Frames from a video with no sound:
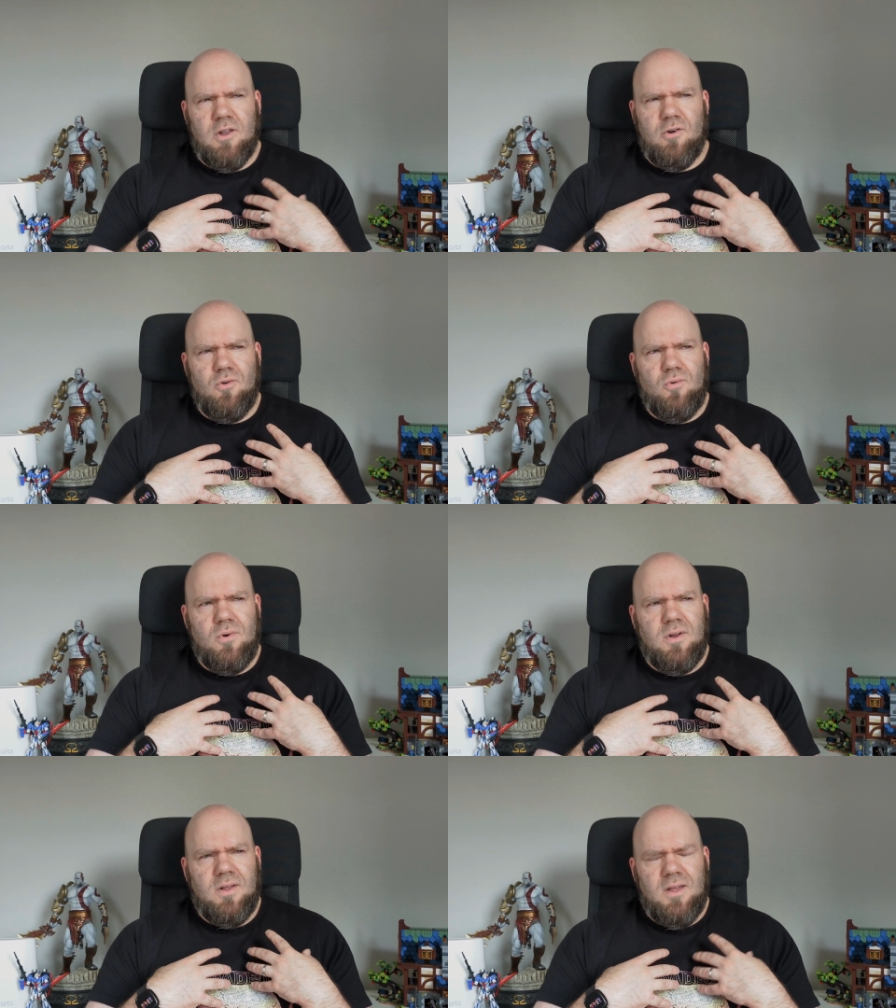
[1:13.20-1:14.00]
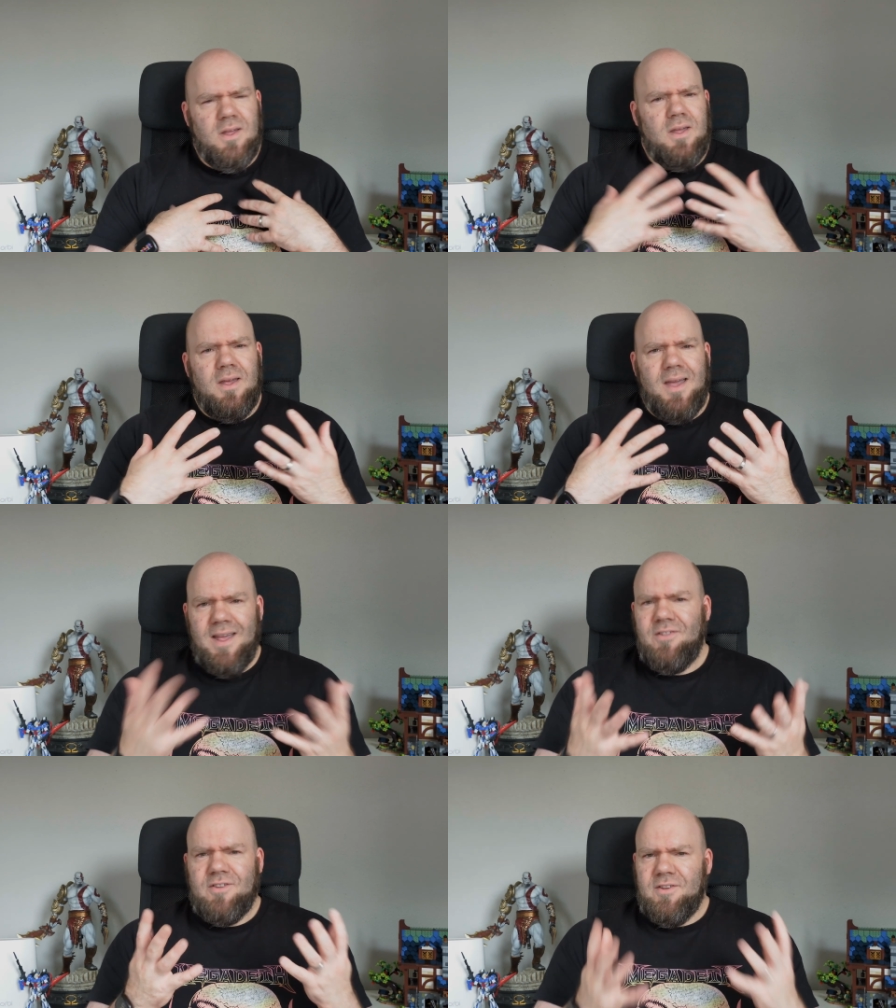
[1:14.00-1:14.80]
No.
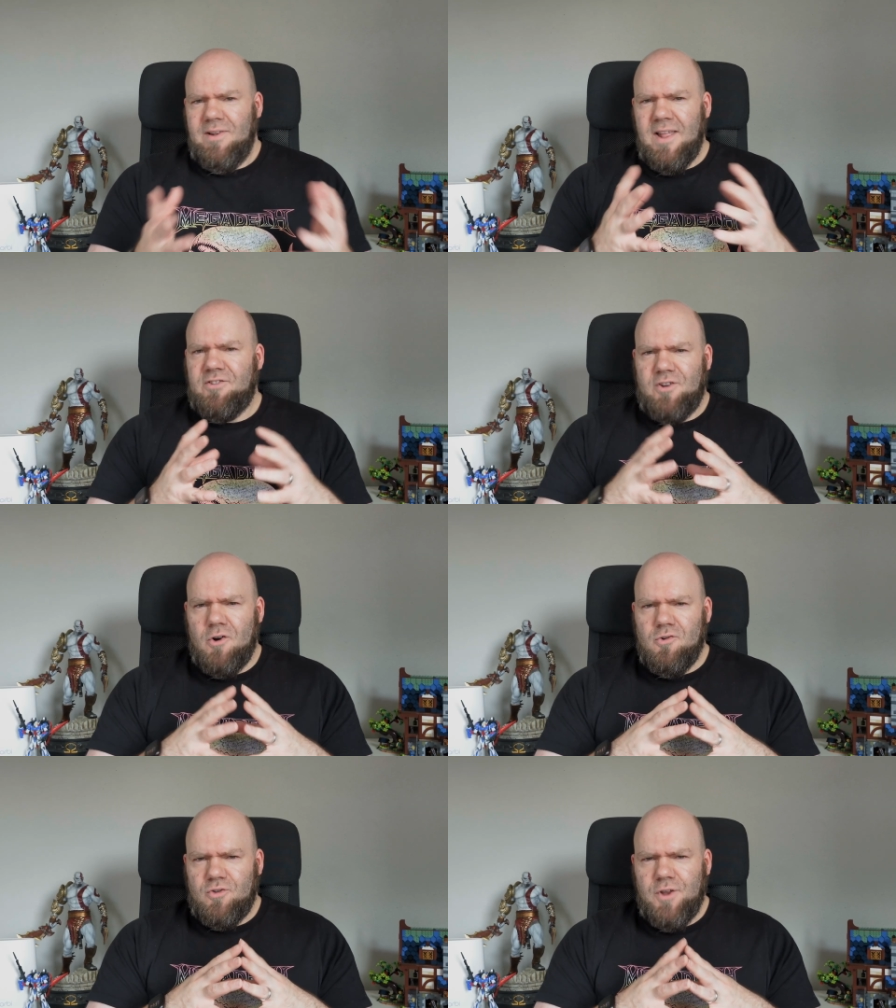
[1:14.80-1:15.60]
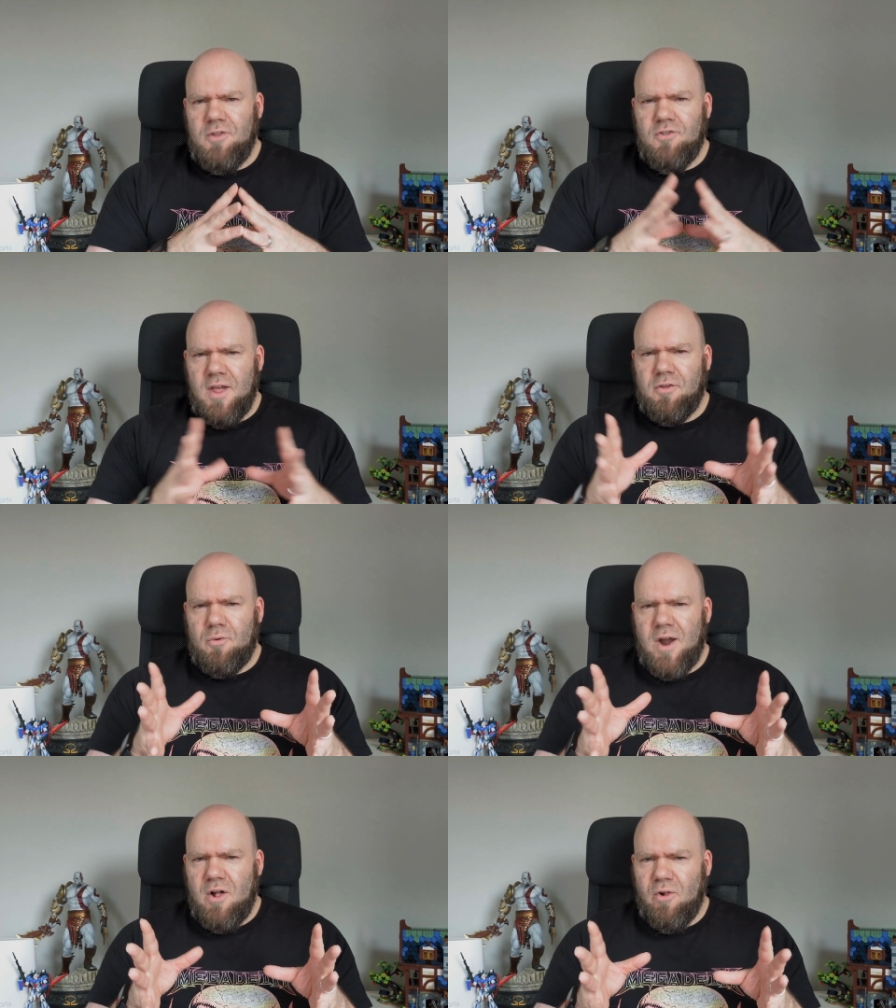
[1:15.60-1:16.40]
And let's go to the
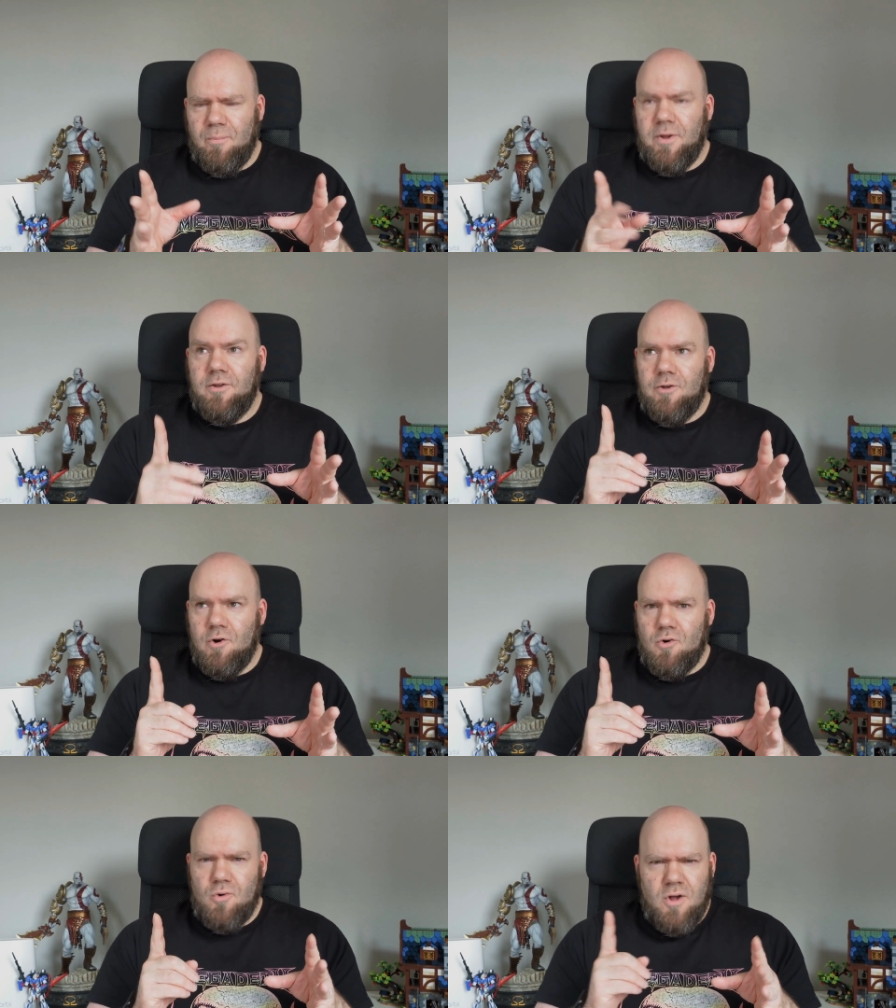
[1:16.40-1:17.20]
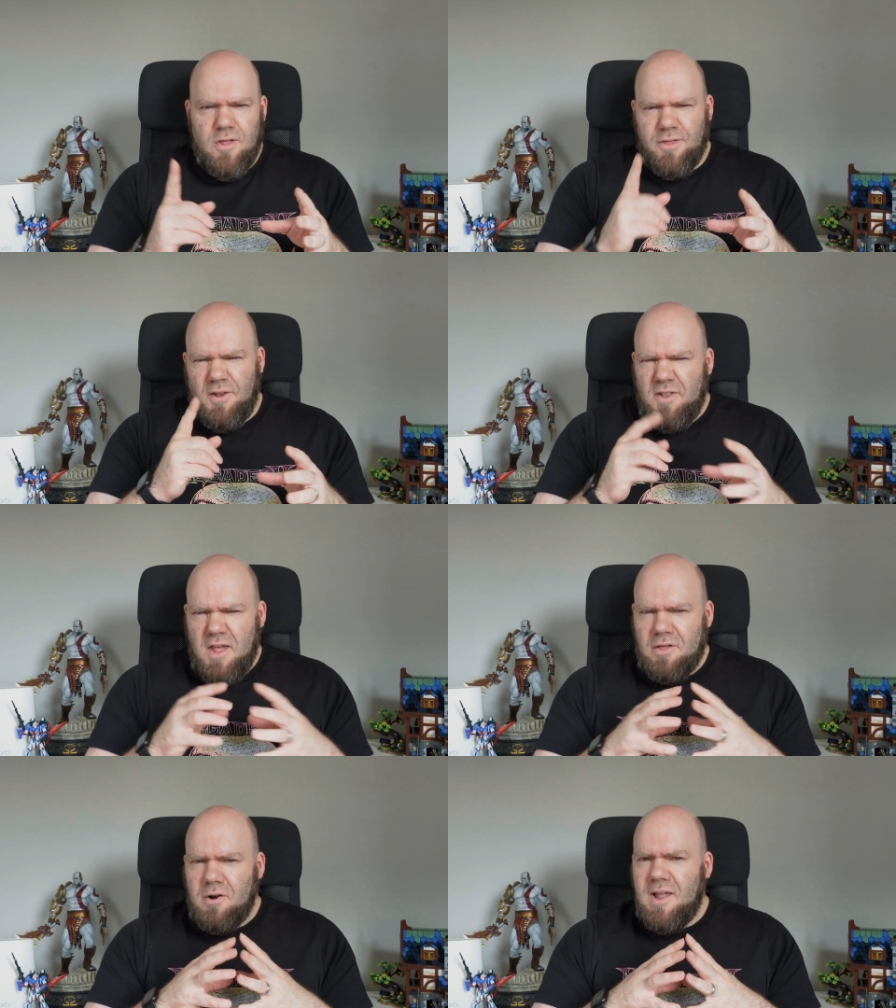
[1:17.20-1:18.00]
Netherrealm. No, the
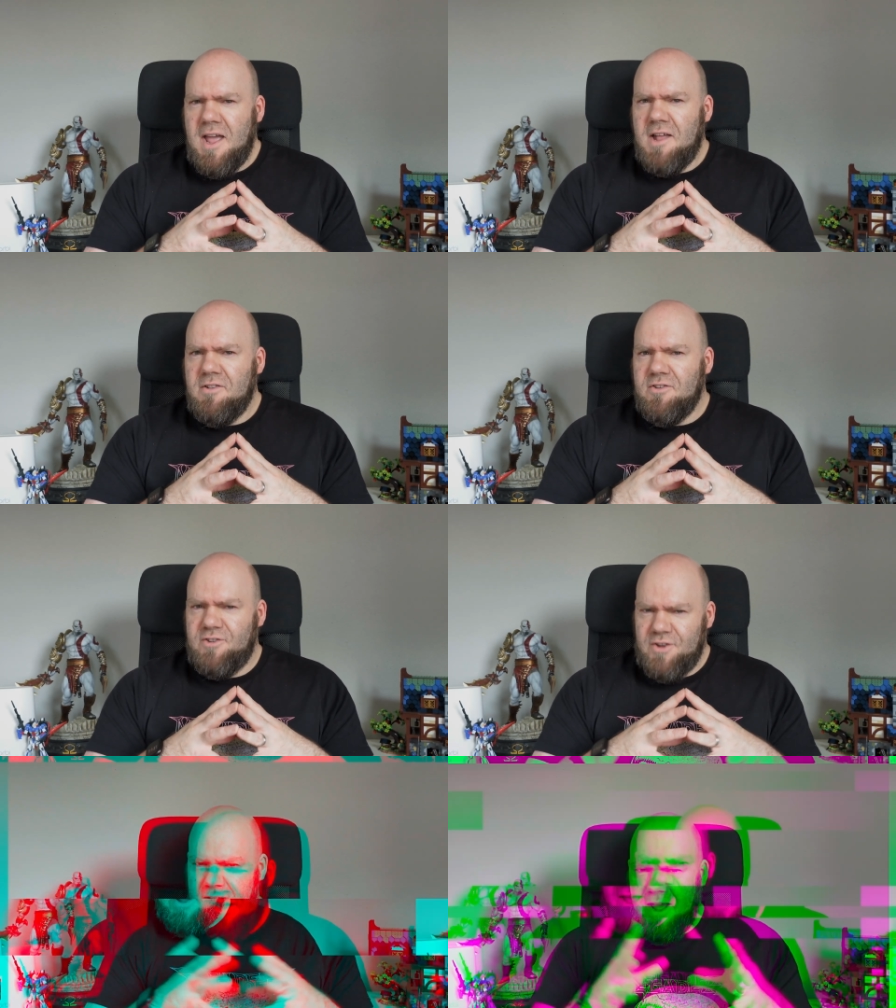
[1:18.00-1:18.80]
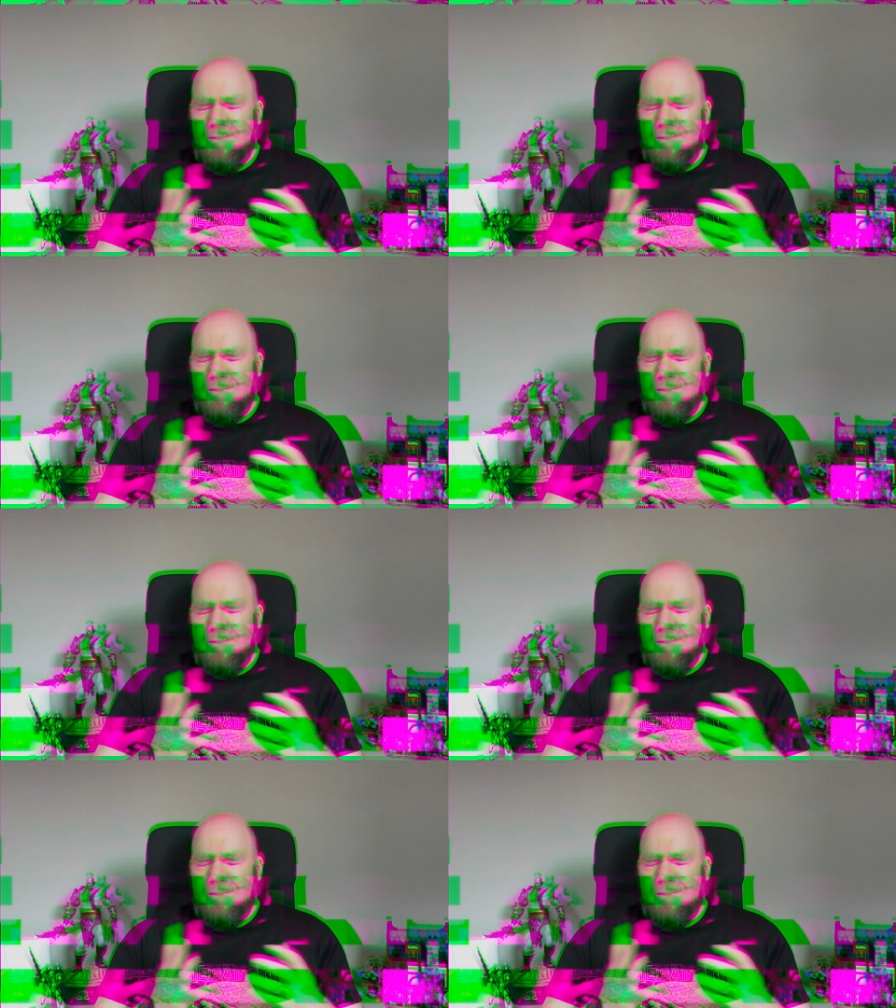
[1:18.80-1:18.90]
Netherlands.